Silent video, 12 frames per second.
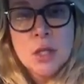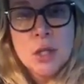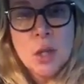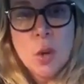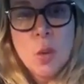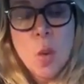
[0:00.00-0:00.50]

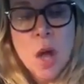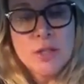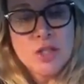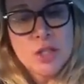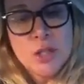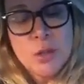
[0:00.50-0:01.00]
you know,
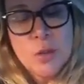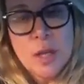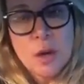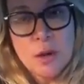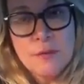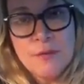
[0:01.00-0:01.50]
watching you
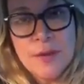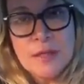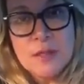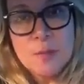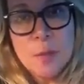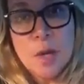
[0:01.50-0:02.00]
get on
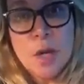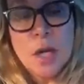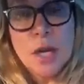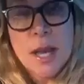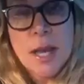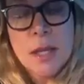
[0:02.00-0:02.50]

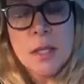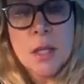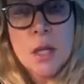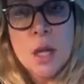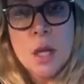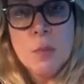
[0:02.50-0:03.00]
Facebook
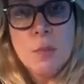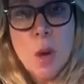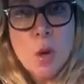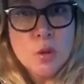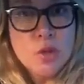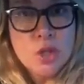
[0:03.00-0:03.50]
and
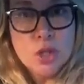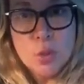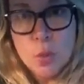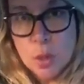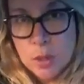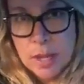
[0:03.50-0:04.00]
post
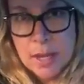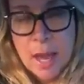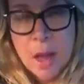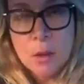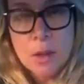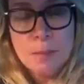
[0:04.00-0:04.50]
you working
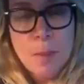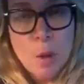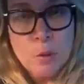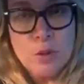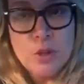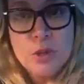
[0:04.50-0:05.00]
out and
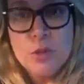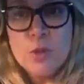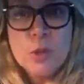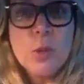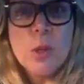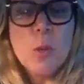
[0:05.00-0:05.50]
post you
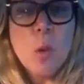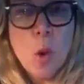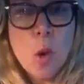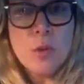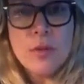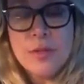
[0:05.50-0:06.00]
doing
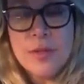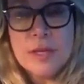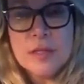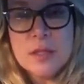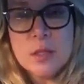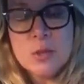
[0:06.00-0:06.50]
all the
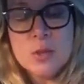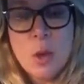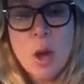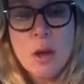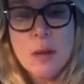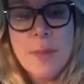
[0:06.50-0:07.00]
things that you
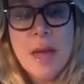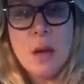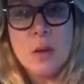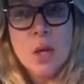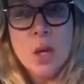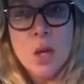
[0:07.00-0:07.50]
talk
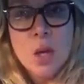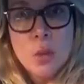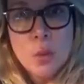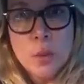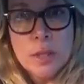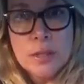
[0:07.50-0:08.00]
about
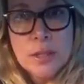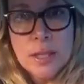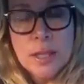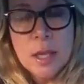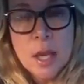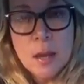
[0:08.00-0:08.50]

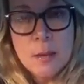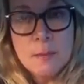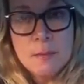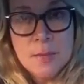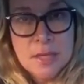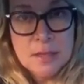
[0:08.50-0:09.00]
really
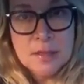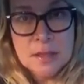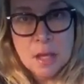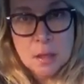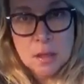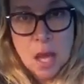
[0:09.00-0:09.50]
means
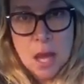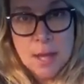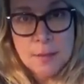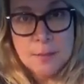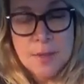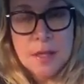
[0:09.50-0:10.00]
a
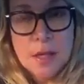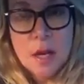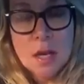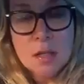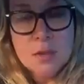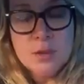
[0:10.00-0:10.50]
lot
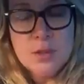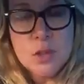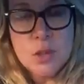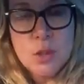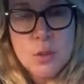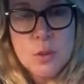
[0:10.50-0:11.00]
because
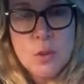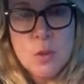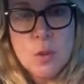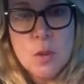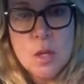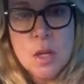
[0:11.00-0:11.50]

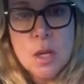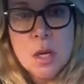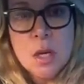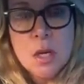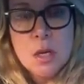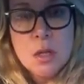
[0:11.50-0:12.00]
you
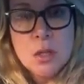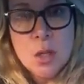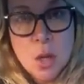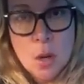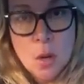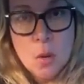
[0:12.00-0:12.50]

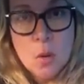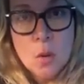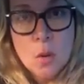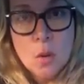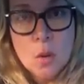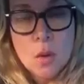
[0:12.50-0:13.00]

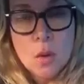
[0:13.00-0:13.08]
know